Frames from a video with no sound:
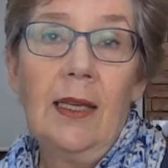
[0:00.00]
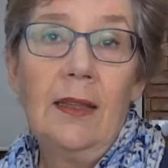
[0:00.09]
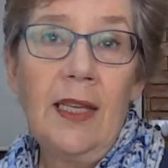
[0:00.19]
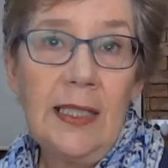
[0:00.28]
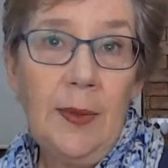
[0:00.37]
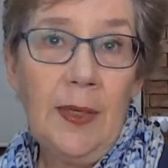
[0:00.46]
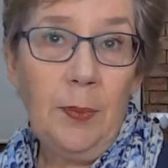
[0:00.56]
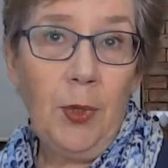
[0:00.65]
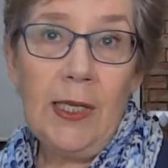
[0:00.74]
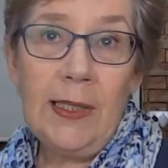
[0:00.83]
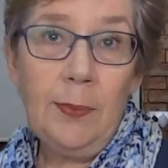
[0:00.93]
That's where your
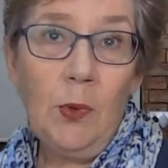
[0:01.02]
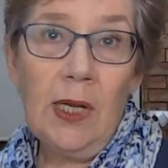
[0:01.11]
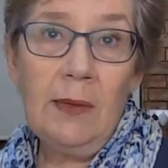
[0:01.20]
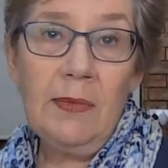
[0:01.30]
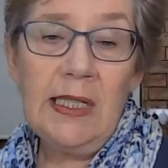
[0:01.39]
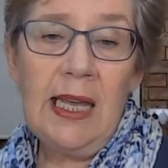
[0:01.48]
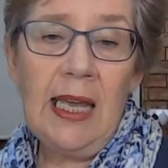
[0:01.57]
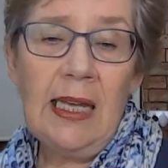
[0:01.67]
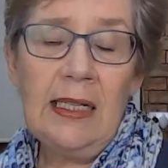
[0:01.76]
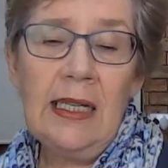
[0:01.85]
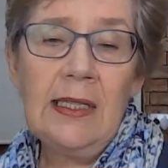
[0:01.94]
price book comes in
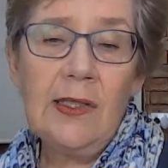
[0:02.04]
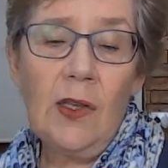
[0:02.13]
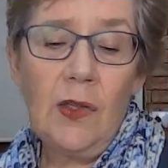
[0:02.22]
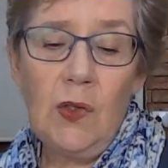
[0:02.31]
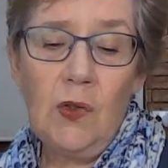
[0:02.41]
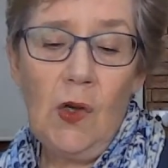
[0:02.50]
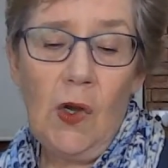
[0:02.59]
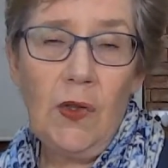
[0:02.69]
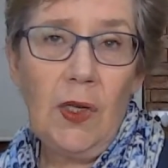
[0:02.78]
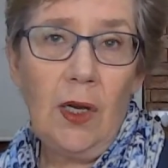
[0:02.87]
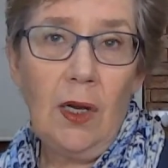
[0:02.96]
handy, so that you know
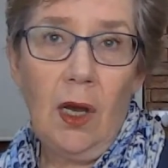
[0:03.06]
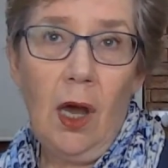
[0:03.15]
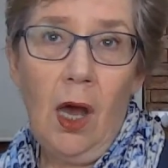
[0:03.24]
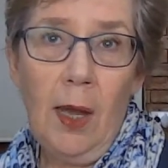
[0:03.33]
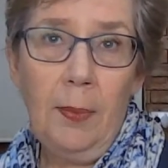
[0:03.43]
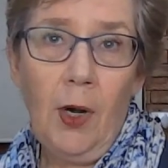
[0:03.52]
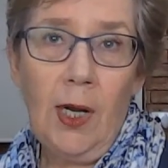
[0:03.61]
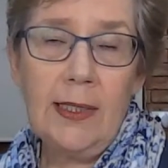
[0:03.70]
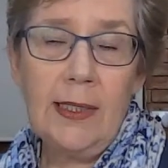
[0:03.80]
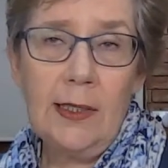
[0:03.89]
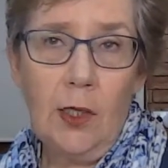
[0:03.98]
the high
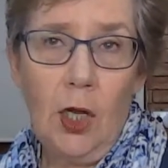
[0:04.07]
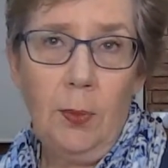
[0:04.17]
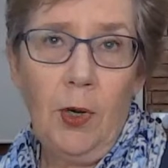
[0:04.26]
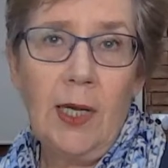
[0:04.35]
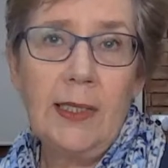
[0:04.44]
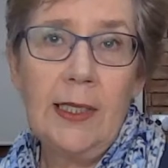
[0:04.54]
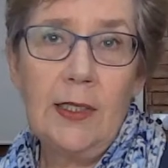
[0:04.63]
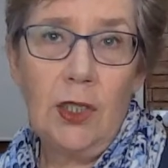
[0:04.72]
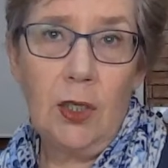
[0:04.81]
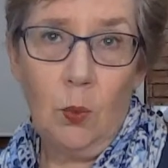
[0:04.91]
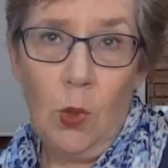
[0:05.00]
prices, low prices.
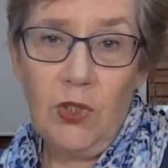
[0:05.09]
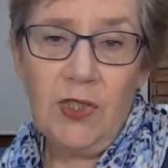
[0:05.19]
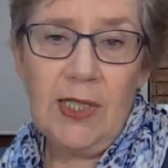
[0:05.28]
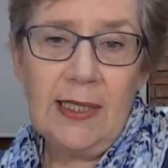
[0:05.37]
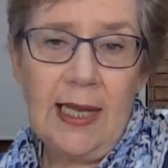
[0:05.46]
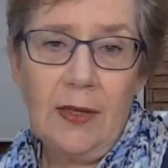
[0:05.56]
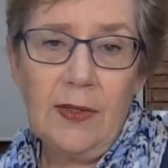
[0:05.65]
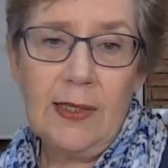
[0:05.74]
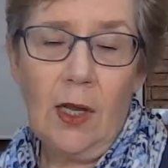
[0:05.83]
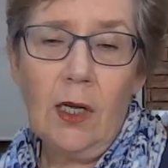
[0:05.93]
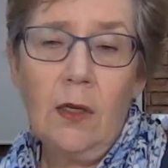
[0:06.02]
You can watch the sales
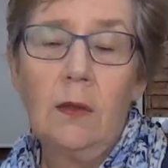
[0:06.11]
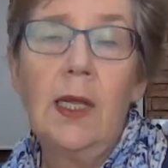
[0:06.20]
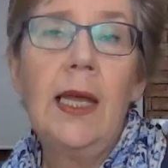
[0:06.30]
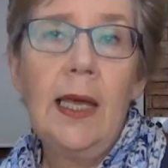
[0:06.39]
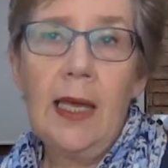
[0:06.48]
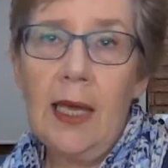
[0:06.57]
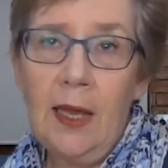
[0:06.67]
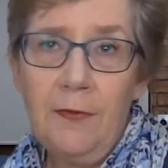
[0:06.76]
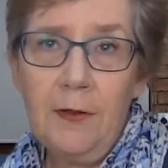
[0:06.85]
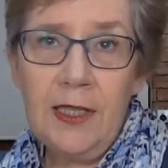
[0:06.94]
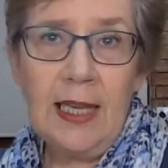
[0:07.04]
cycle.
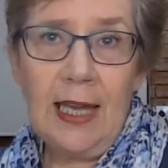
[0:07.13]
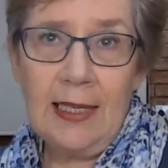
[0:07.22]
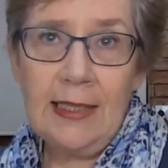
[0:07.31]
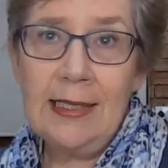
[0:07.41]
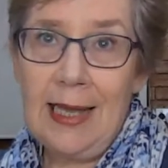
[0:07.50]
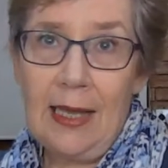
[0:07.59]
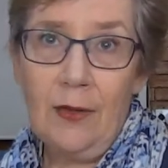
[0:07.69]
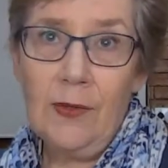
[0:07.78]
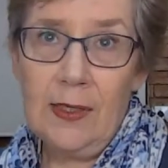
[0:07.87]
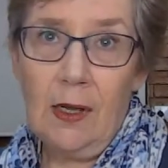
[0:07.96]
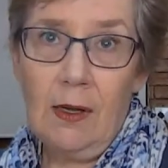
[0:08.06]
Everything has a
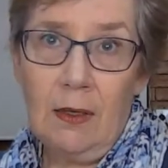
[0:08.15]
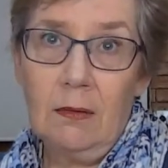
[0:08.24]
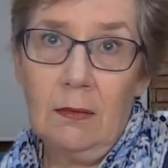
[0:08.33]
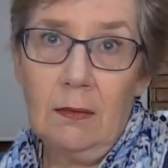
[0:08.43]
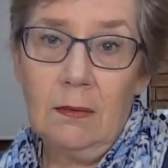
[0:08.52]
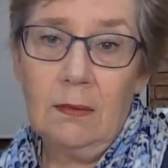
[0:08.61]
sales cycle.